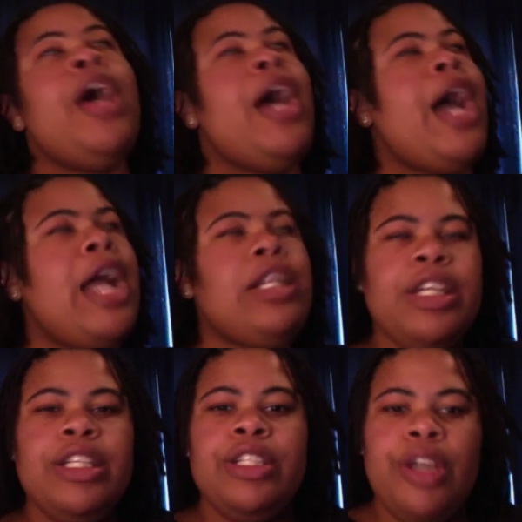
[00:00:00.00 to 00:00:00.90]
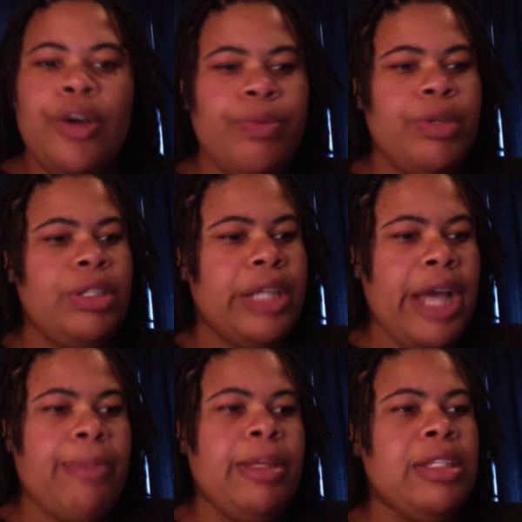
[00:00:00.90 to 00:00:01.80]
I just don't read the
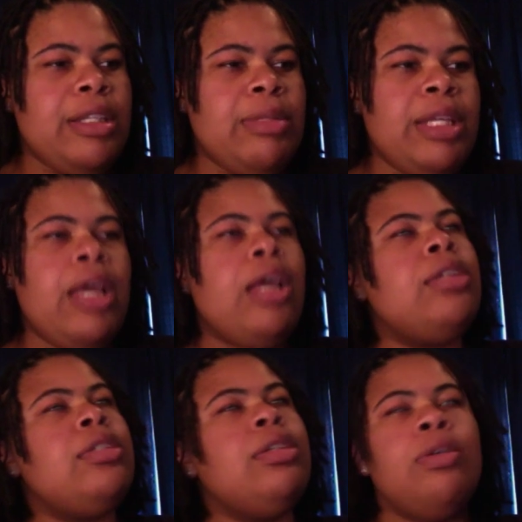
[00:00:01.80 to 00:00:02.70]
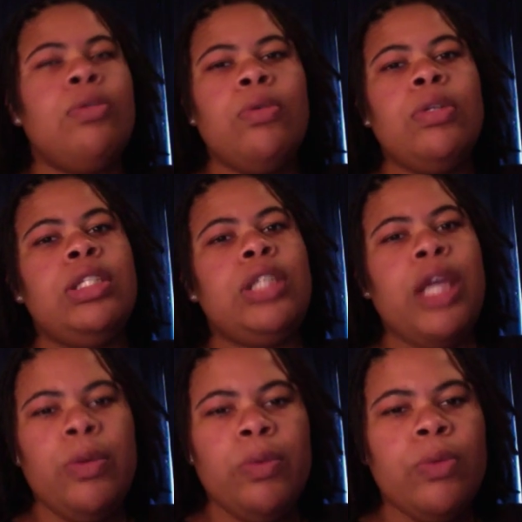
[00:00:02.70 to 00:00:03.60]
comments sometimes on the
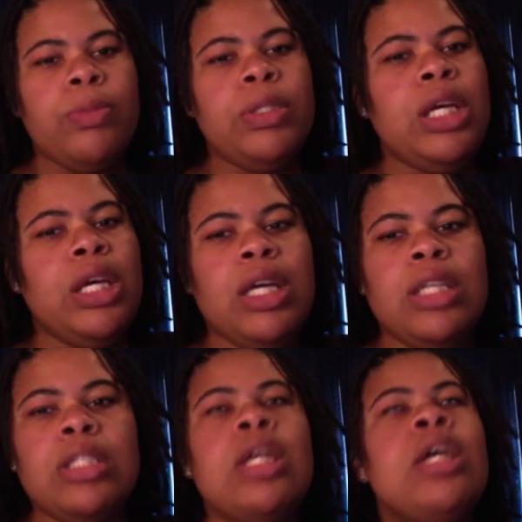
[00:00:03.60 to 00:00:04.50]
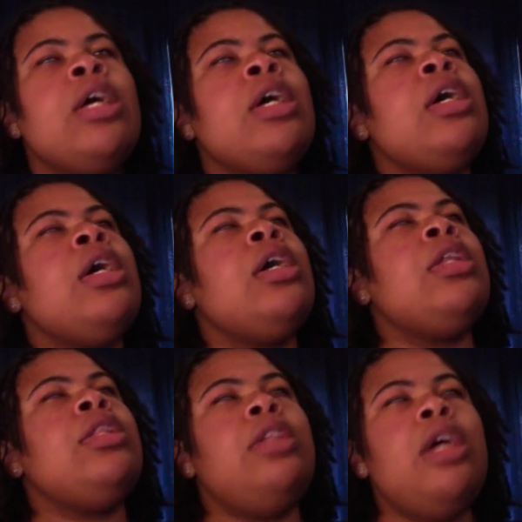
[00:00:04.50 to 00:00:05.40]
shade room because
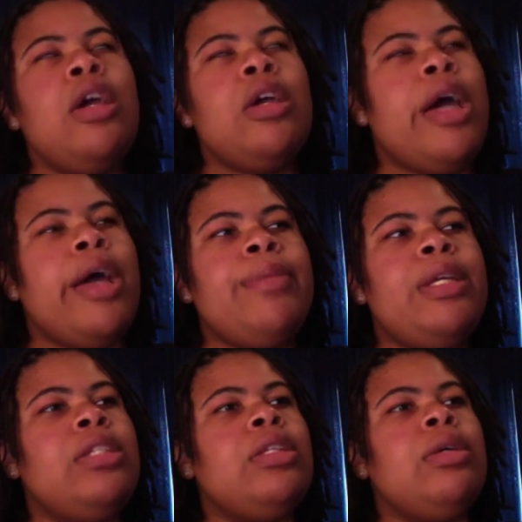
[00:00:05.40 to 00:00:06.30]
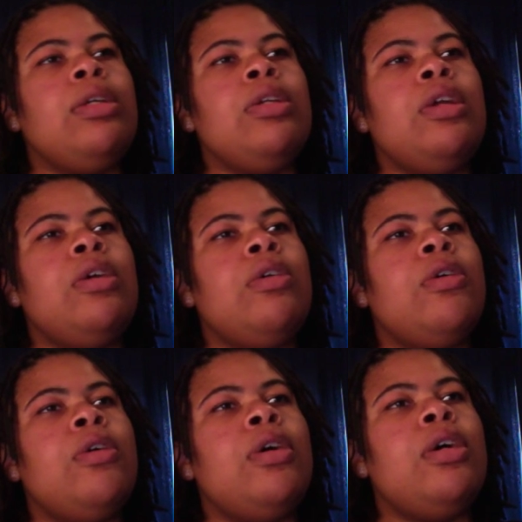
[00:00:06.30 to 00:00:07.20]
their comments, you
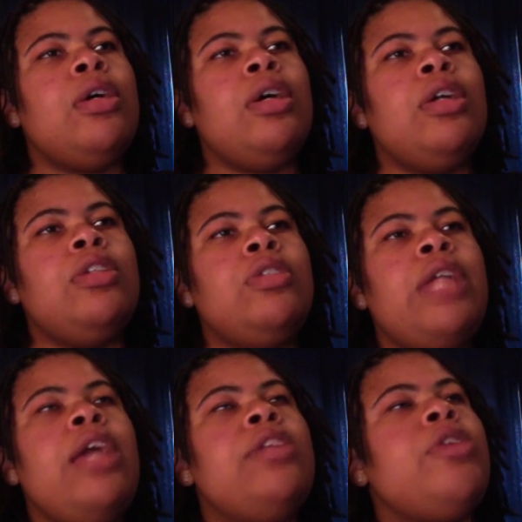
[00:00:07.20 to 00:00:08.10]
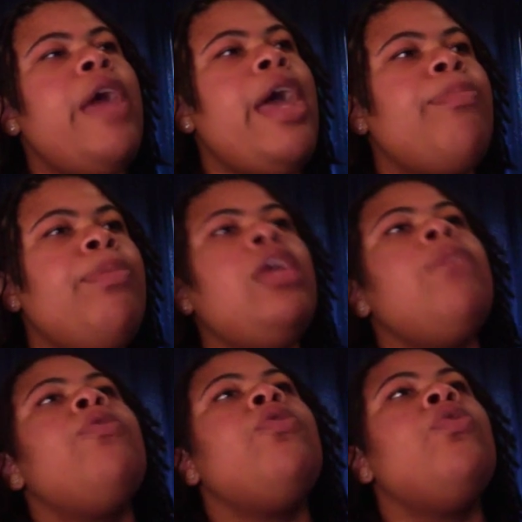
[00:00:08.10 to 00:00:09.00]
know, att- they attract
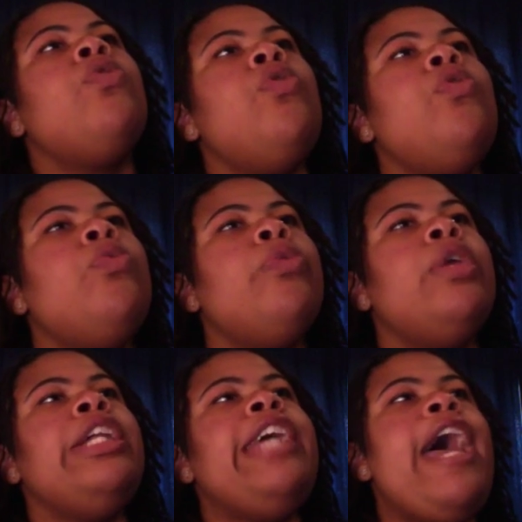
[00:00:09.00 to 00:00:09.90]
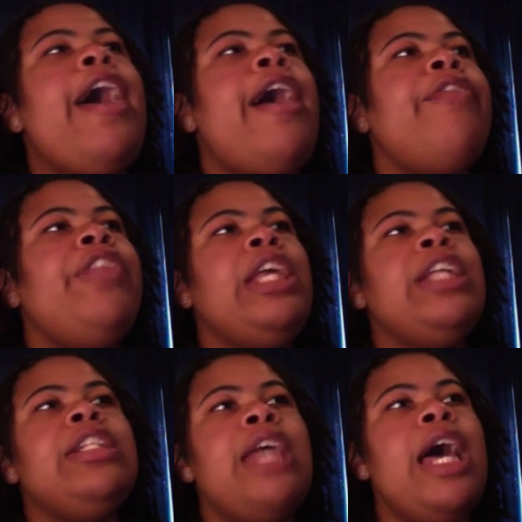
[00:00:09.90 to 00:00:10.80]
people who really have the
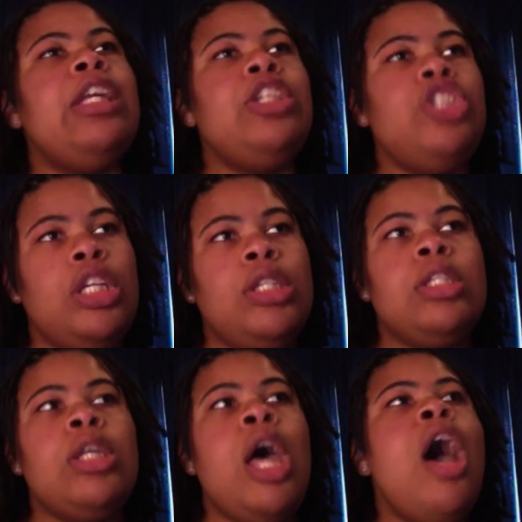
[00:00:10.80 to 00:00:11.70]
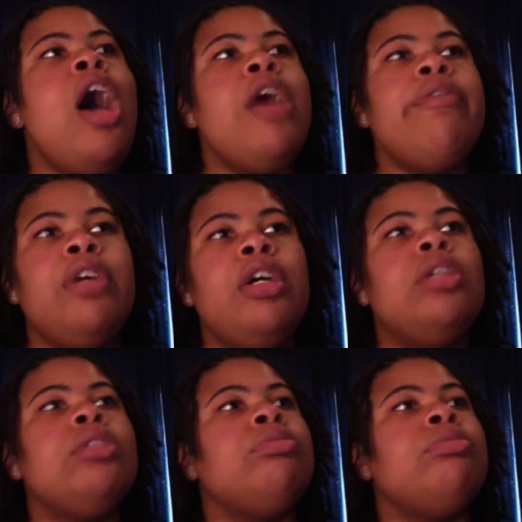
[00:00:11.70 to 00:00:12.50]
intelligence of a